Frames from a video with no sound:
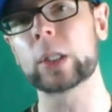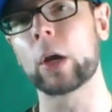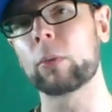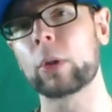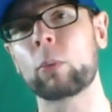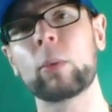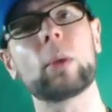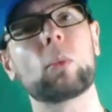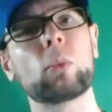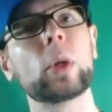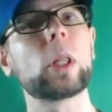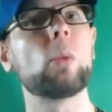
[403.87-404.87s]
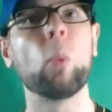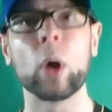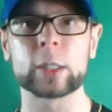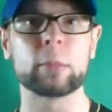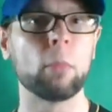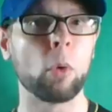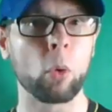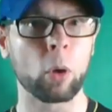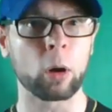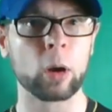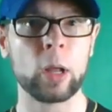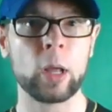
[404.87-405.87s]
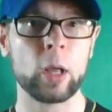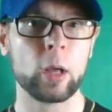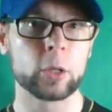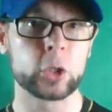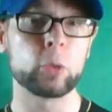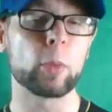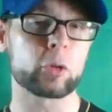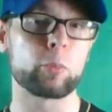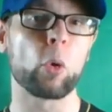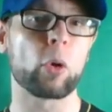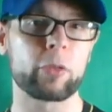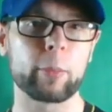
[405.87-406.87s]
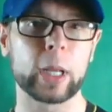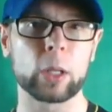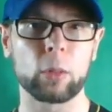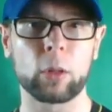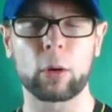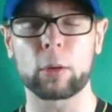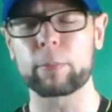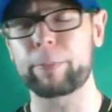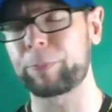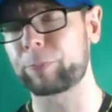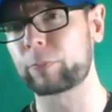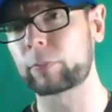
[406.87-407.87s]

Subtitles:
So there really wasn't too much more for me to learn.